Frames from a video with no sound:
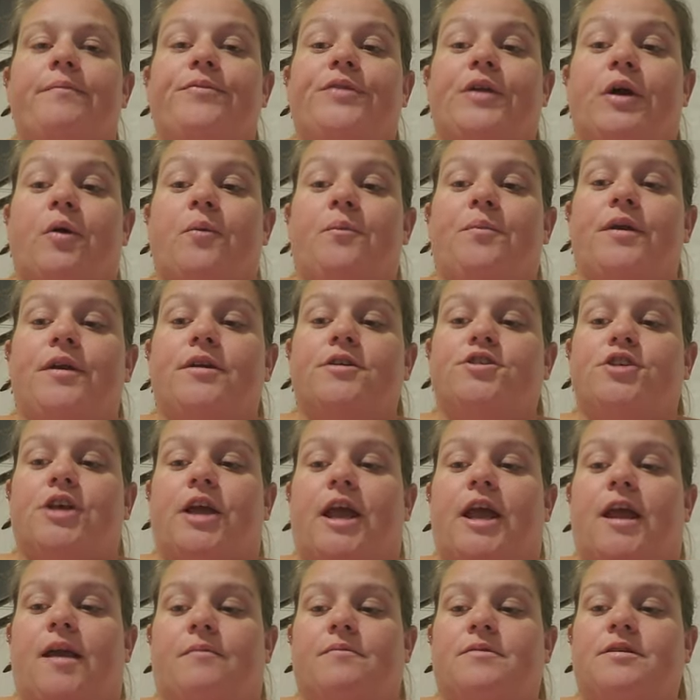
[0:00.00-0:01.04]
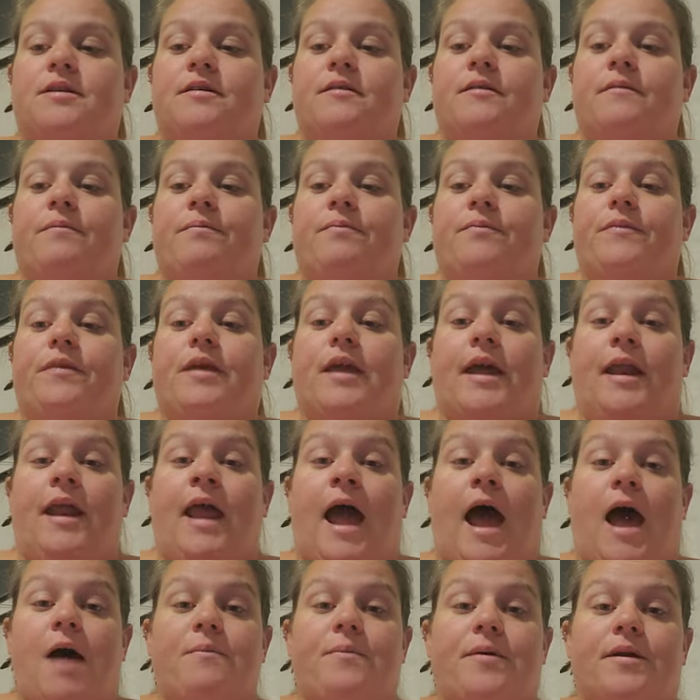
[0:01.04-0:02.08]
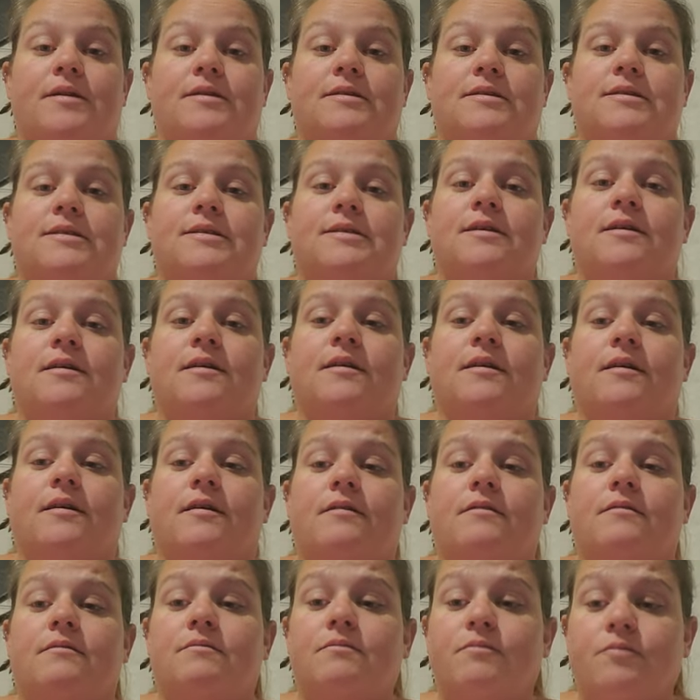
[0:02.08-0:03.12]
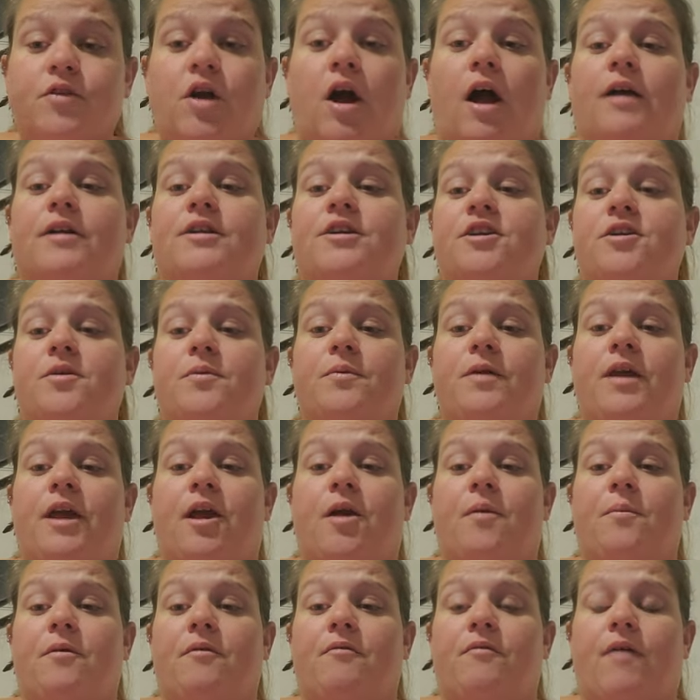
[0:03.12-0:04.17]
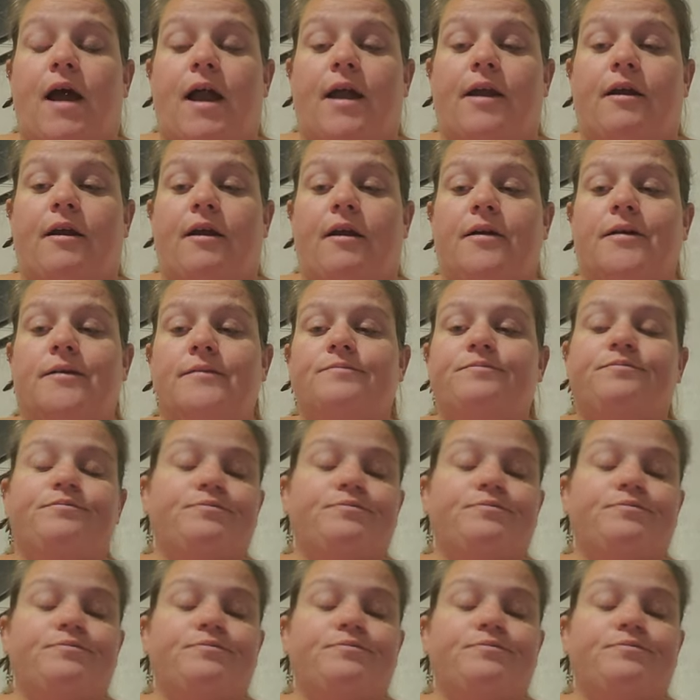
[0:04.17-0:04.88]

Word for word: don't be ashamed it happens talk to your care provider